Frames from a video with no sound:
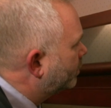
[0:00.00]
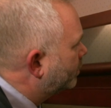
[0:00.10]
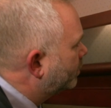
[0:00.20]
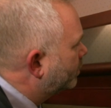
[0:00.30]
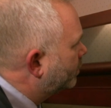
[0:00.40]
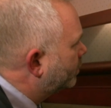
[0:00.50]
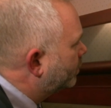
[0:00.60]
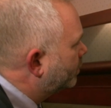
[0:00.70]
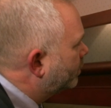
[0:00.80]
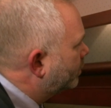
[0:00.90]

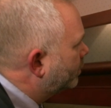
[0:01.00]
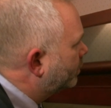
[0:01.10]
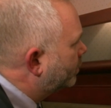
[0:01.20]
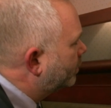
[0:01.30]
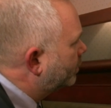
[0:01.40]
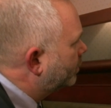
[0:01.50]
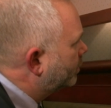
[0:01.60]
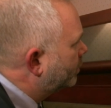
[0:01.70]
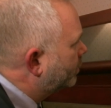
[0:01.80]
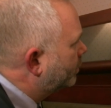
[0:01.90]

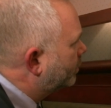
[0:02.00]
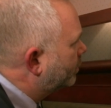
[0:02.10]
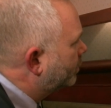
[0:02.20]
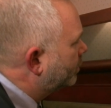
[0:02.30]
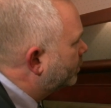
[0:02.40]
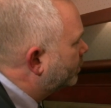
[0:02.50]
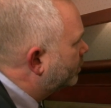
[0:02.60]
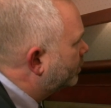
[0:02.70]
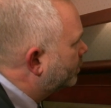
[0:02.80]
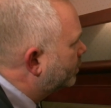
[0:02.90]

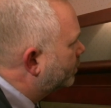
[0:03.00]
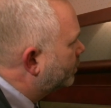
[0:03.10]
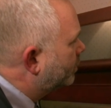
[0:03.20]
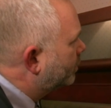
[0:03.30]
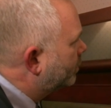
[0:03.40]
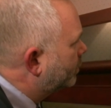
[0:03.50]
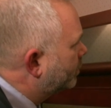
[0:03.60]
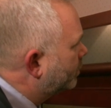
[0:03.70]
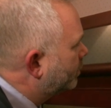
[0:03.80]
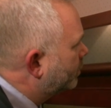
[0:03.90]

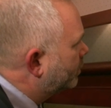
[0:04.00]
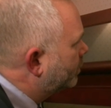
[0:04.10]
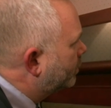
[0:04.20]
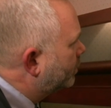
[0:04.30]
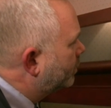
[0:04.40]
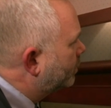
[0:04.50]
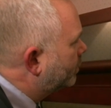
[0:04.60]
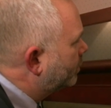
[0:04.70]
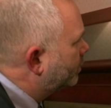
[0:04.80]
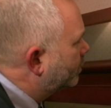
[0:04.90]

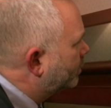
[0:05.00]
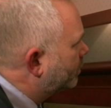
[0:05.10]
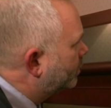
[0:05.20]
[no speech]